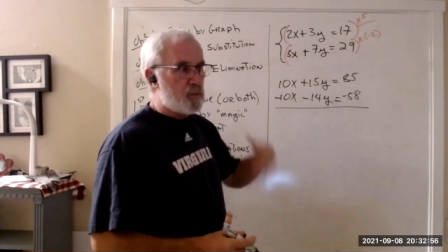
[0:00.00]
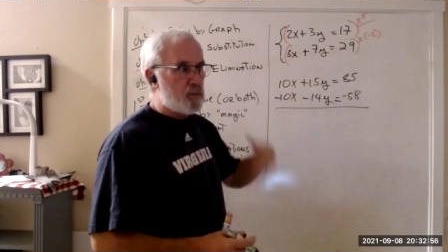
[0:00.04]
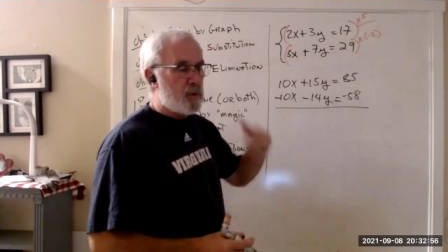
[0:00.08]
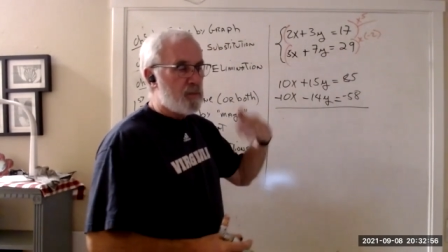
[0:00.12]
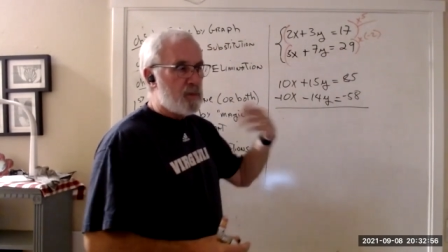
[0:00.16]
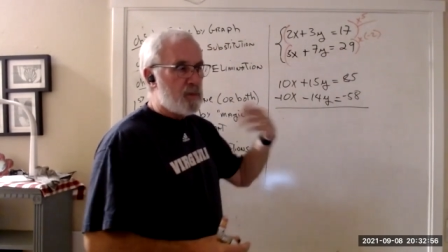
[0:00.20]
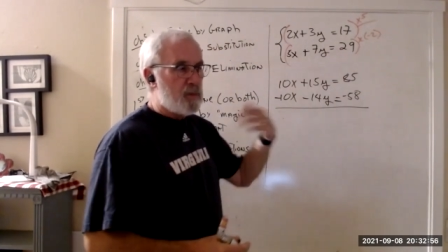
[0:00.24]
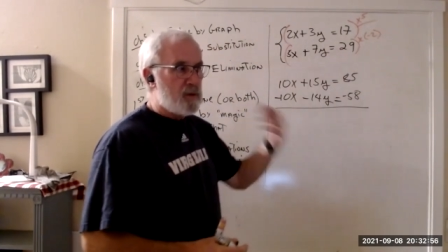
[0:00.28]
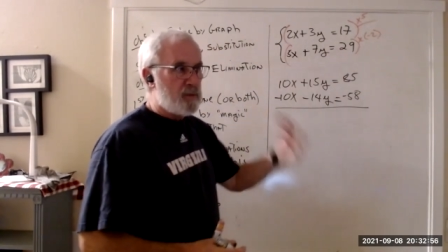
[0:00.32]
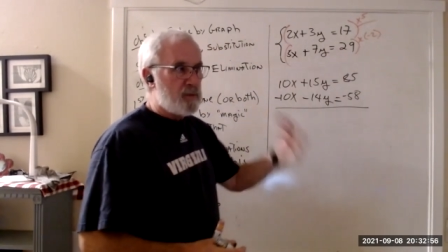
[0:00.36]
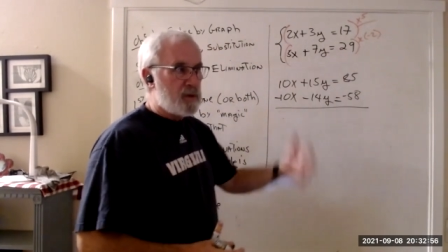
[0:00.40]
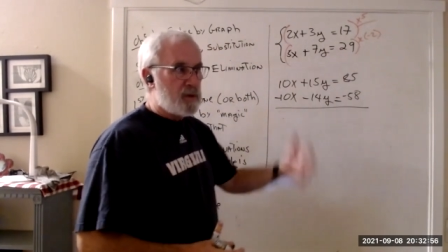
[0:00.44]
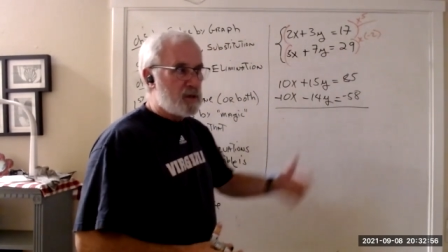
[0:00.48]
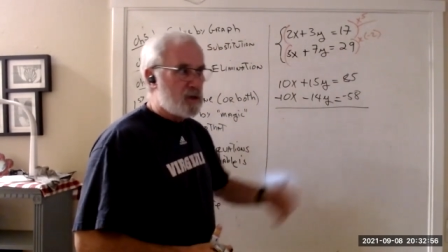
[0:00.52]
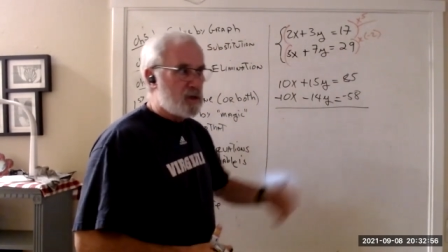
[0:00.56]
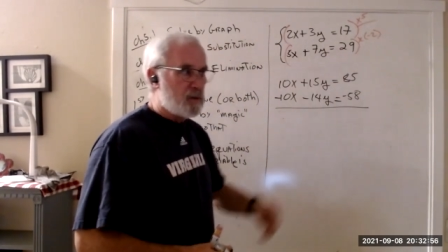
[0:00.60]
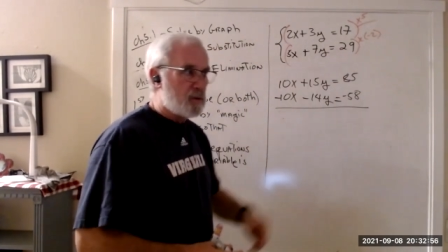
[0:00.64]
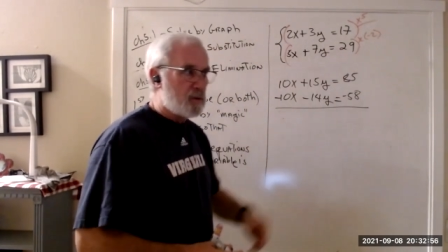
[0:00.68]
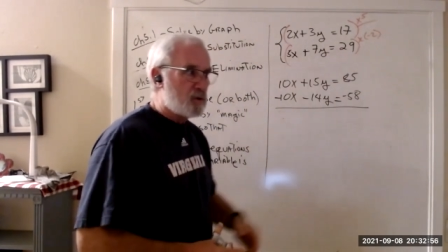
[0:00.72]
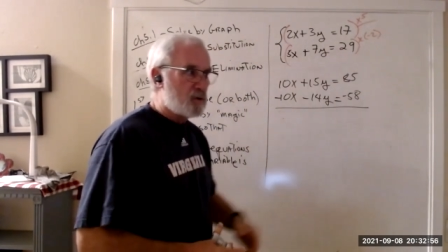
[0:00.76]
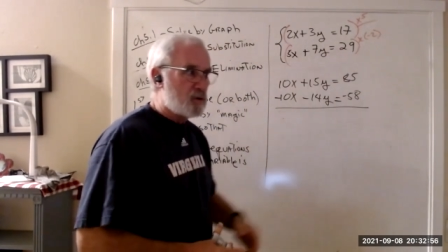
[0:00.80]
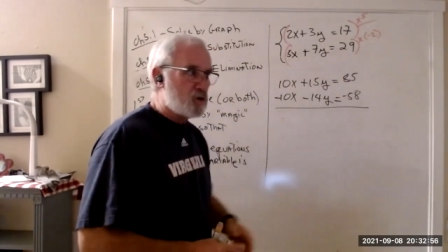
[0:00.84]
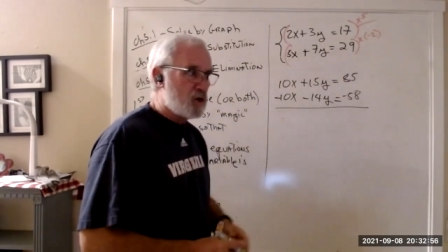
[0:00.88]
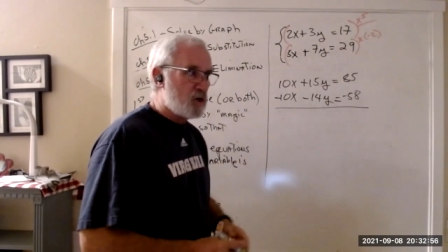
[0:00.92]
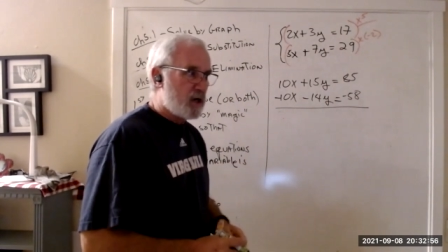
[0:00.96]
but maybe
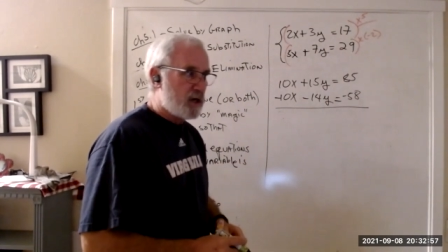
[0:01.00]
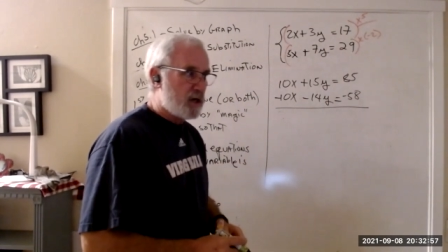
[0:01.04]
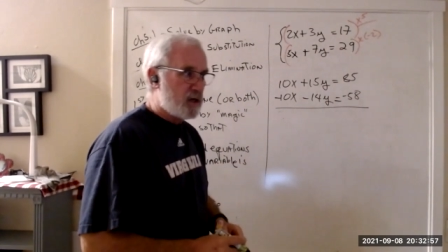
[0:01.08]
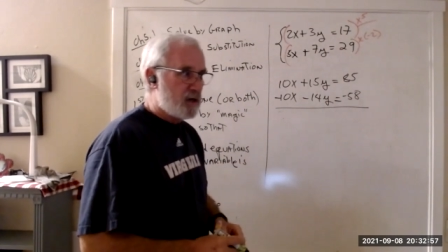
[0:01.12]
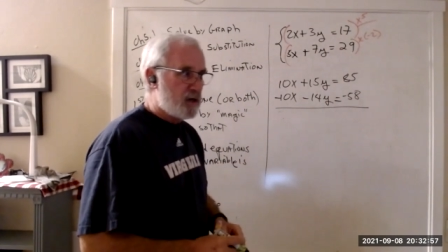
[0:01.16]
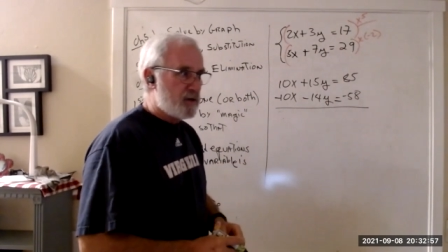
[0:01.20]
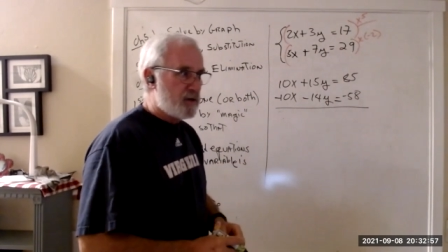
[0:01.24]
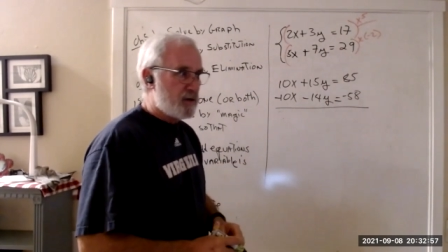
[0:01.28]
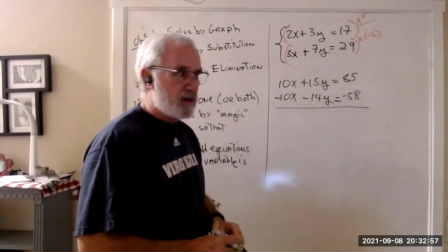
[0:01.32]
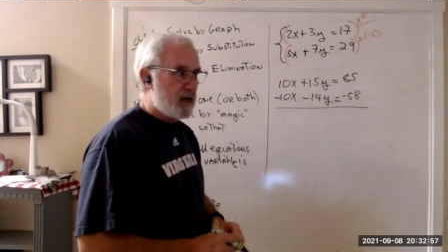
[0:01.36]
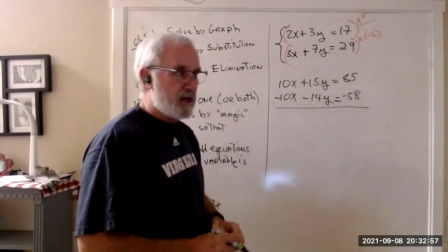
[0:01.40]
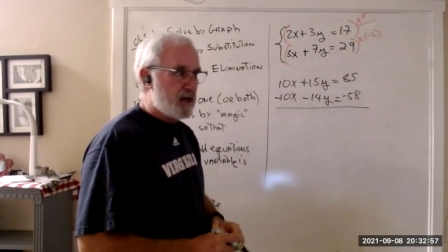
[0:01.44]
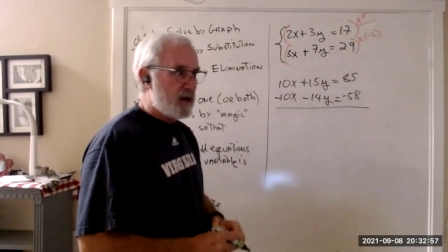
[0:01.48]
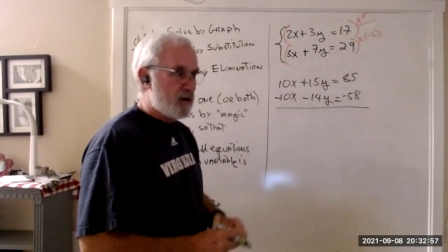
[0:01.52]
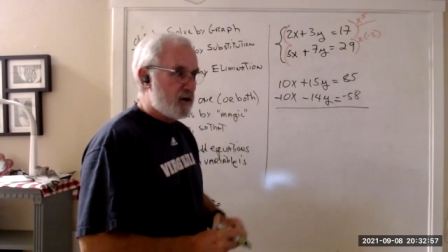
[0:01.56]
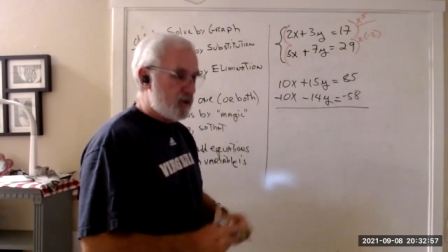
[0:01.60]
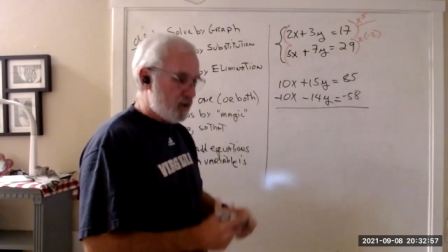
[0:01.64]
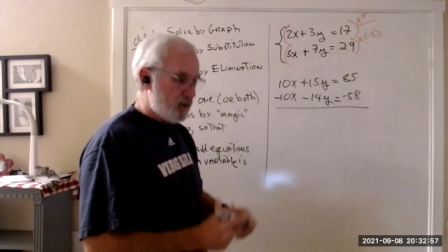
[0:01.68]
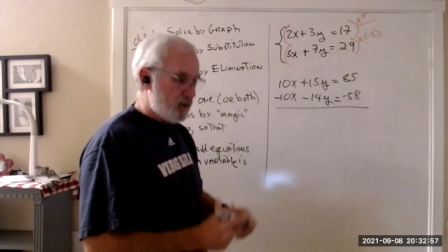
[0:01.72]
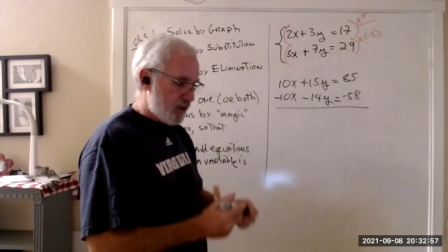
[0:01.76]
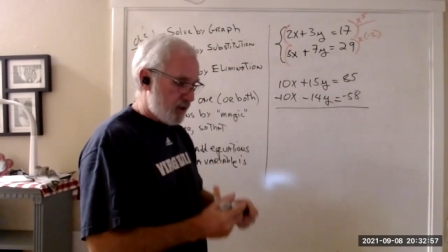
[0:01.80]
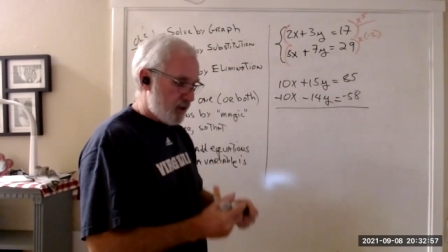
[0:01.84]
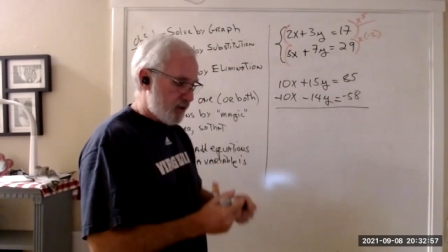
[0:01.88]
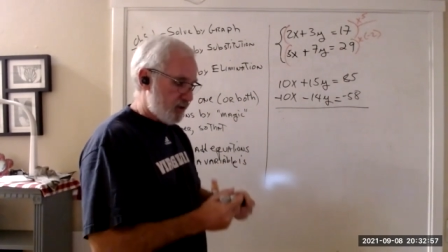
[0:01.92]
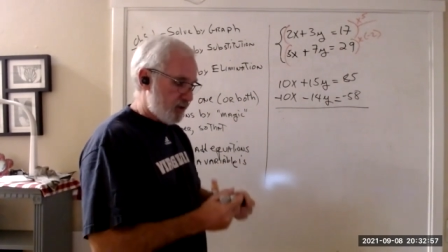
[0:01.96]
double check it on the
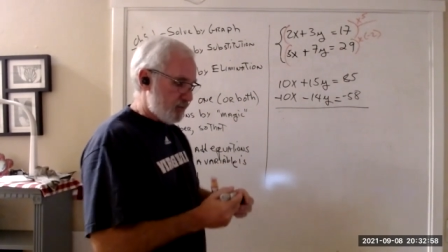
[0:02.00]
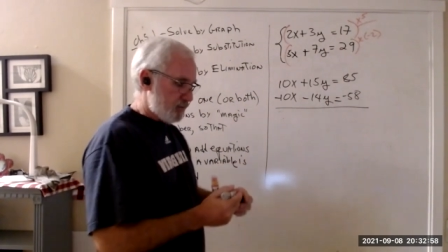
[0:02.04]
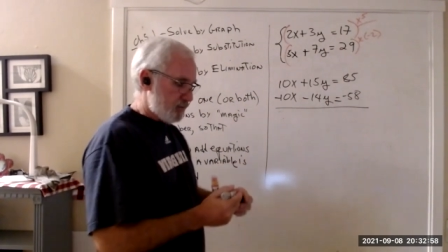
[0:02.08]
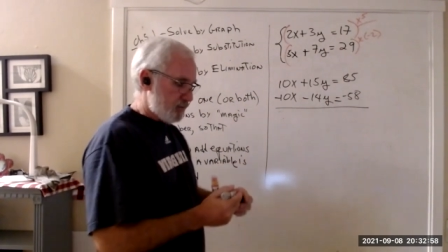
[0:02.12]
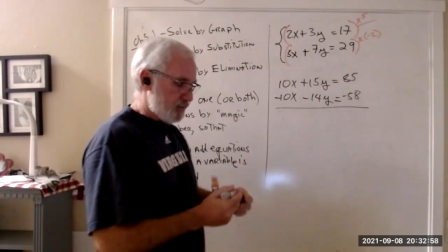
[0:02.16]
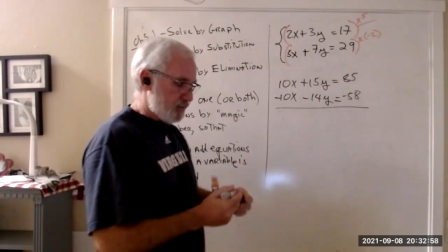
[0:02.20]
calculator.